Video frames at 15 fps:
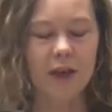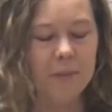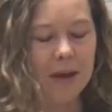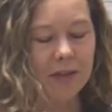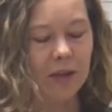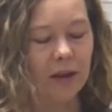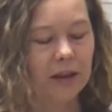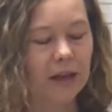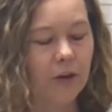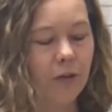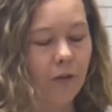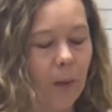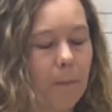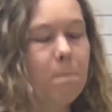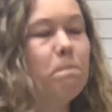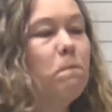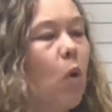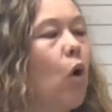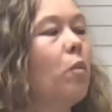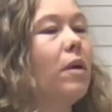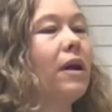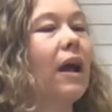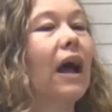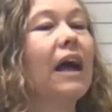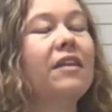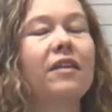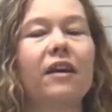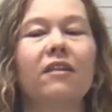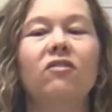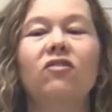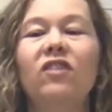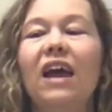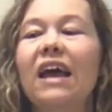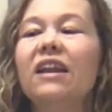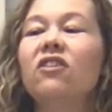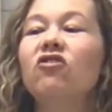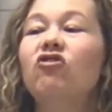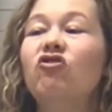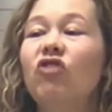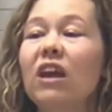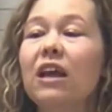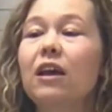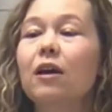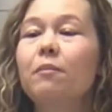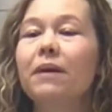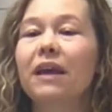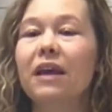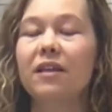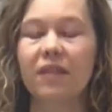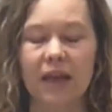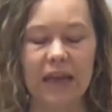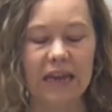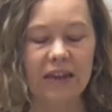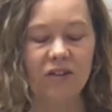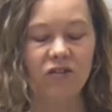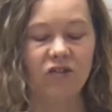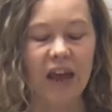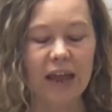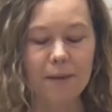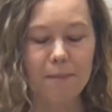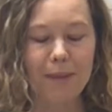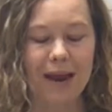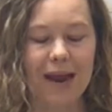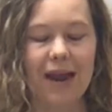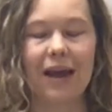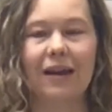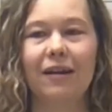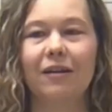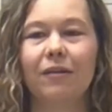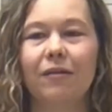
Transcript: He makes it clear that the moment Isaac is dead, Jacob is a dead man.